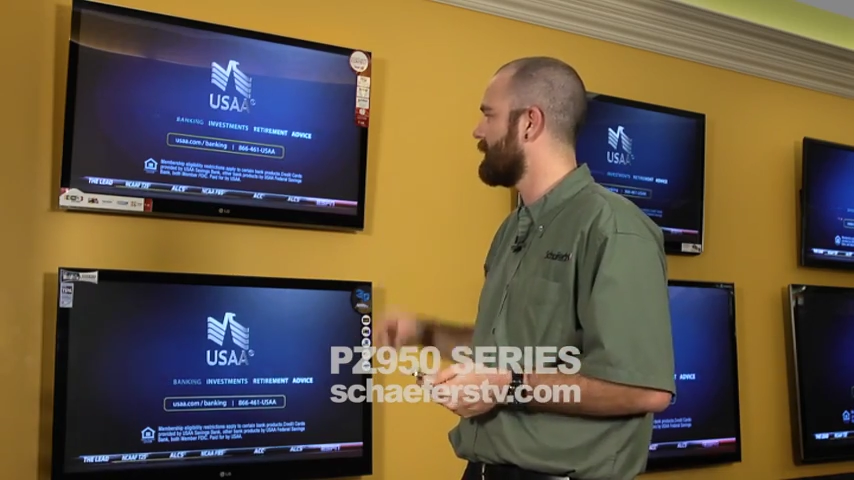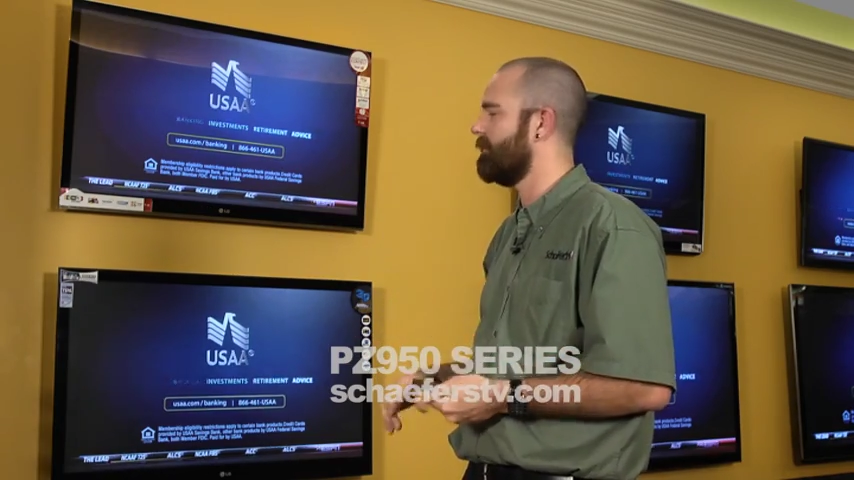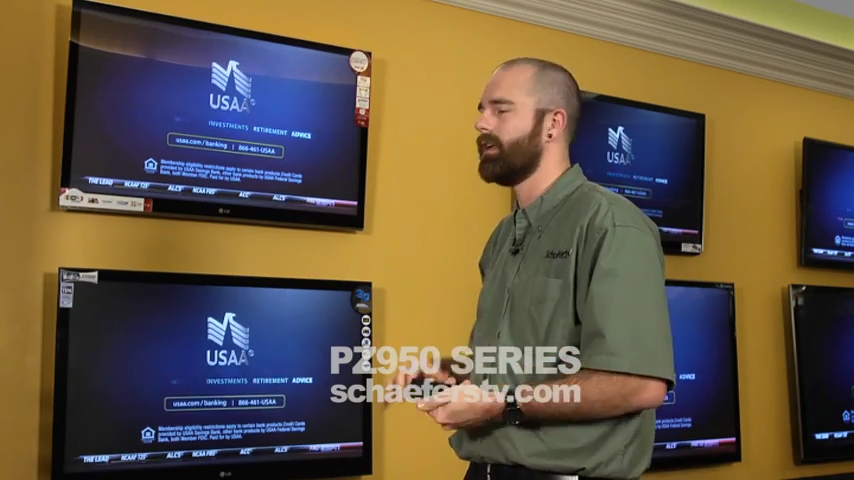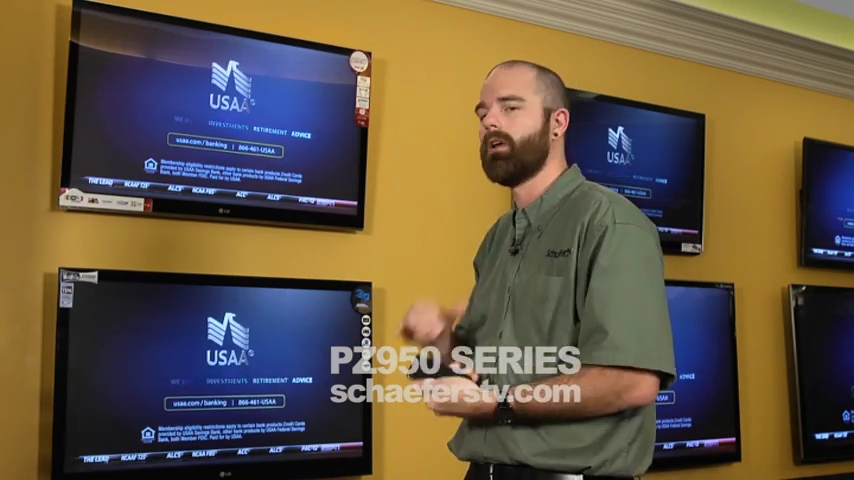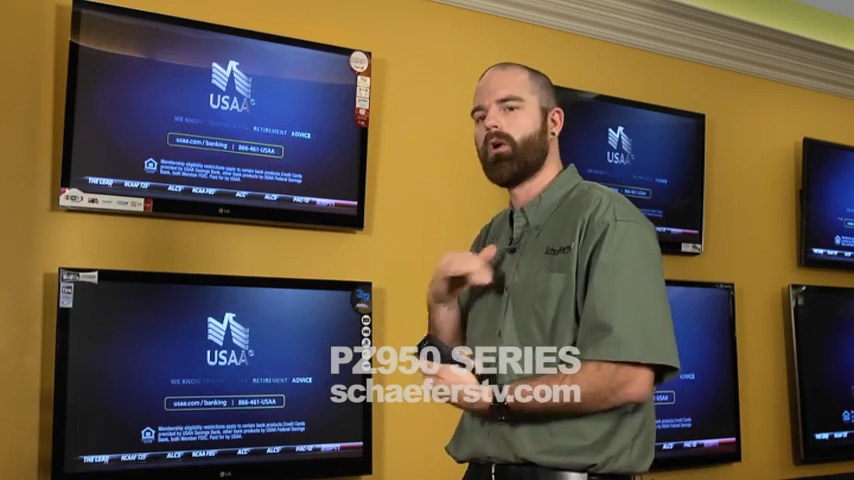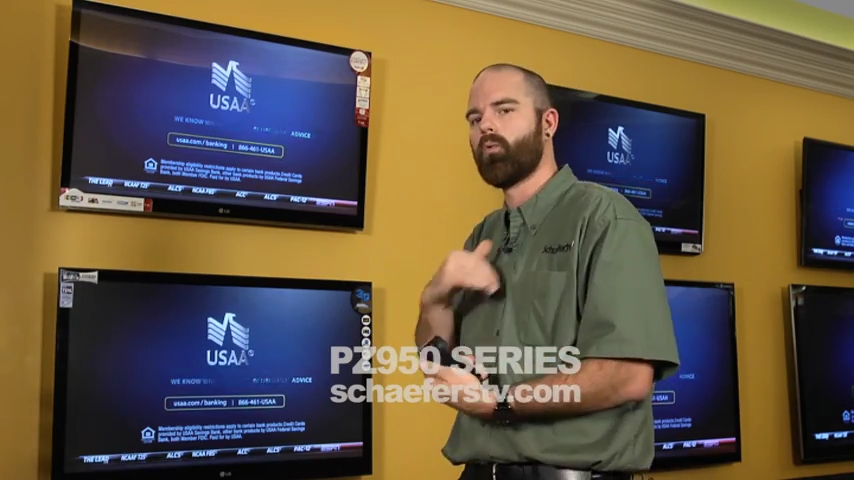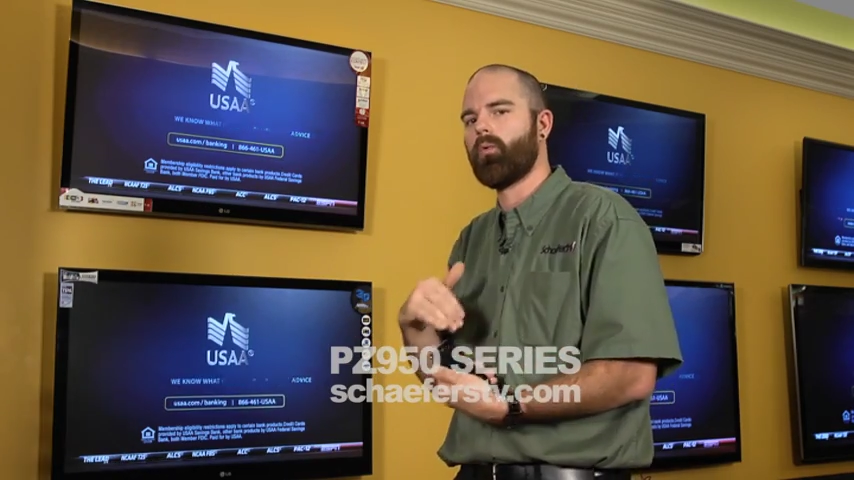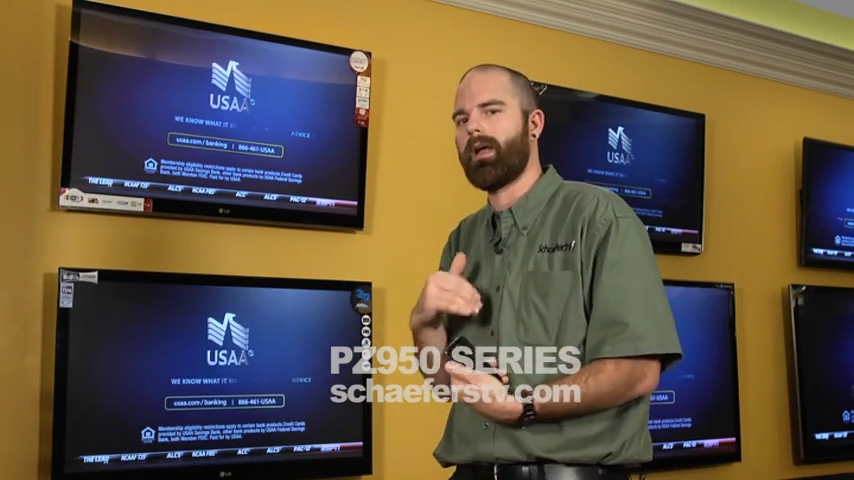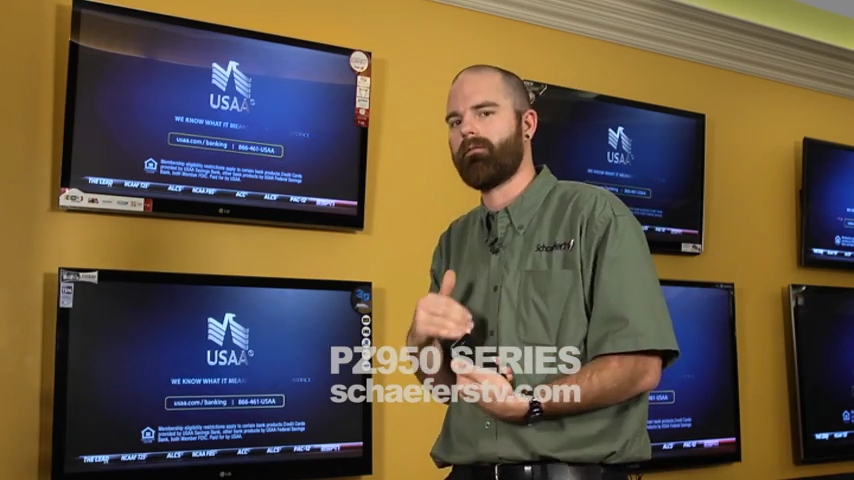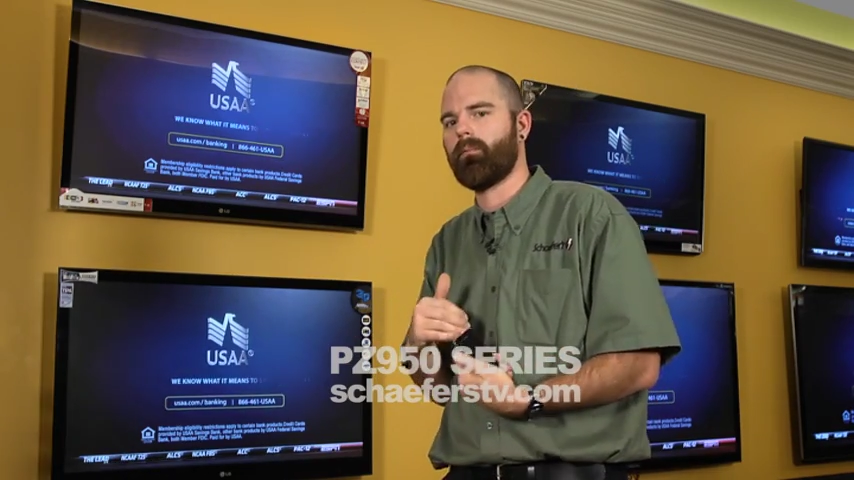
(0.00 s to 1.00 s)
TV
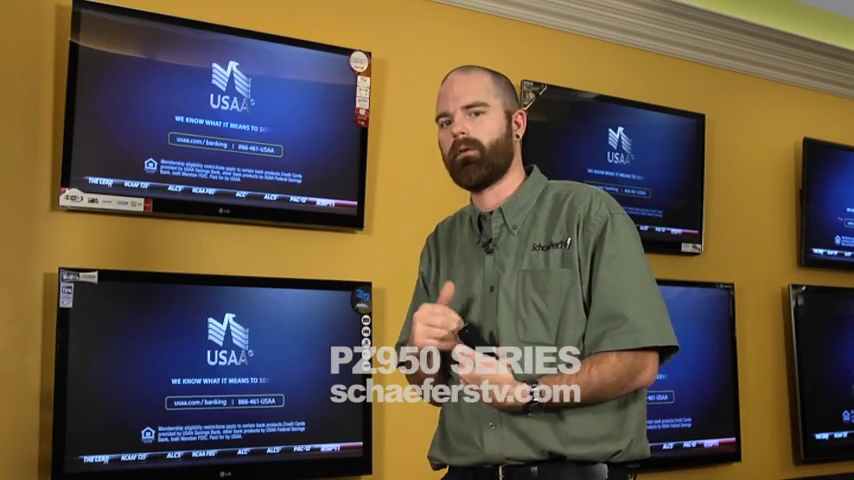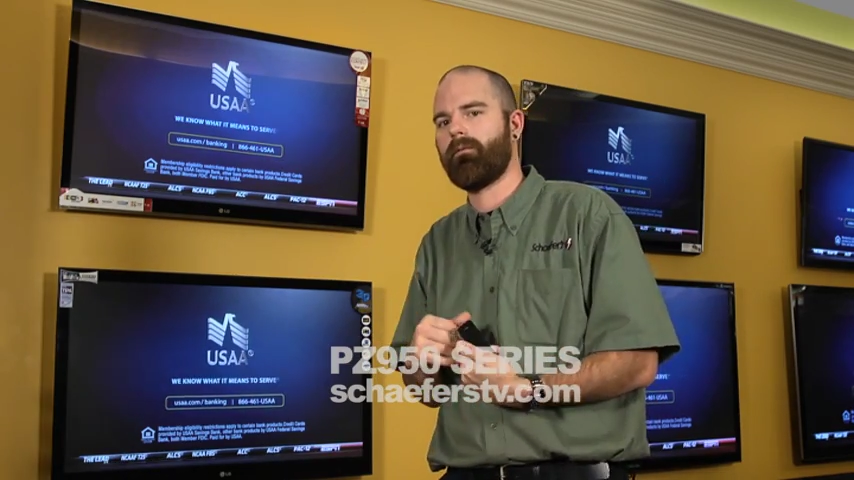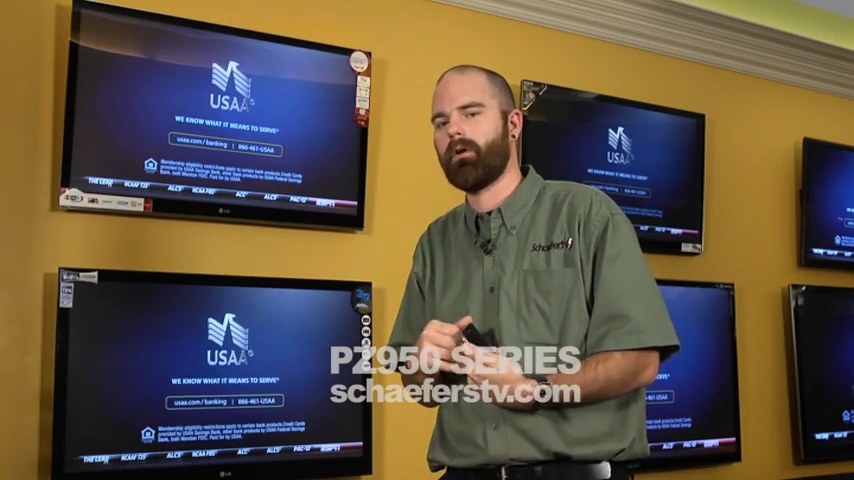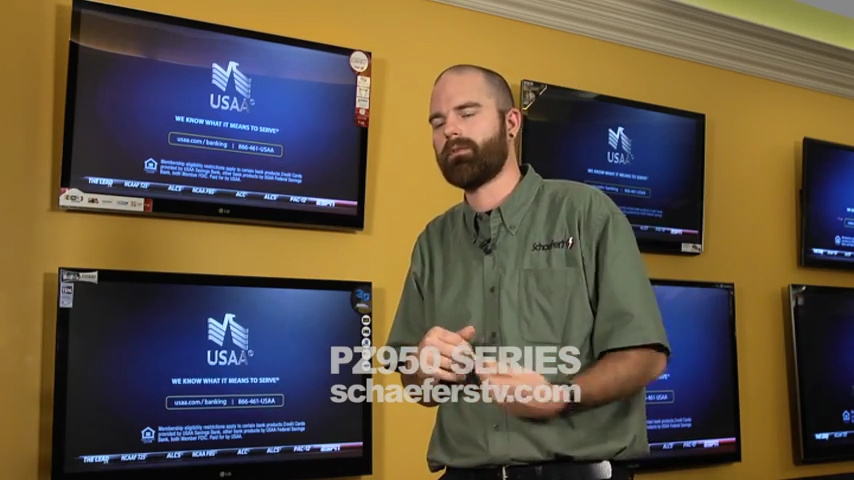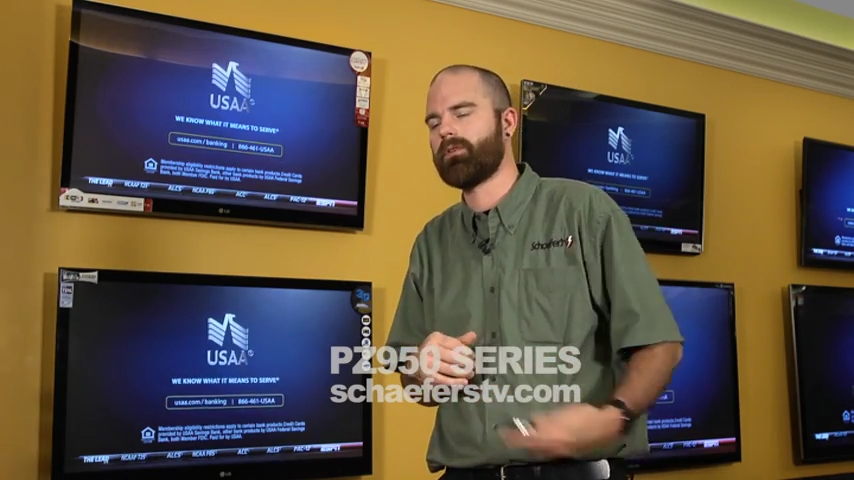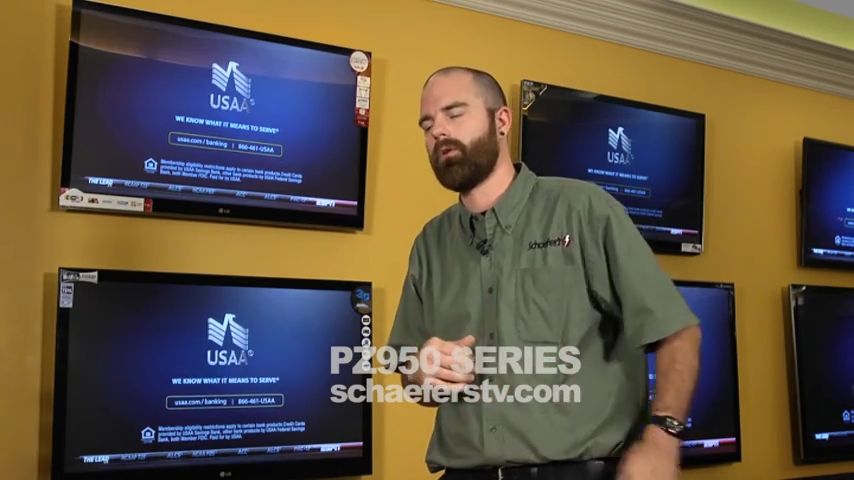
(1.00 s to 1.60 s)
right from the phone.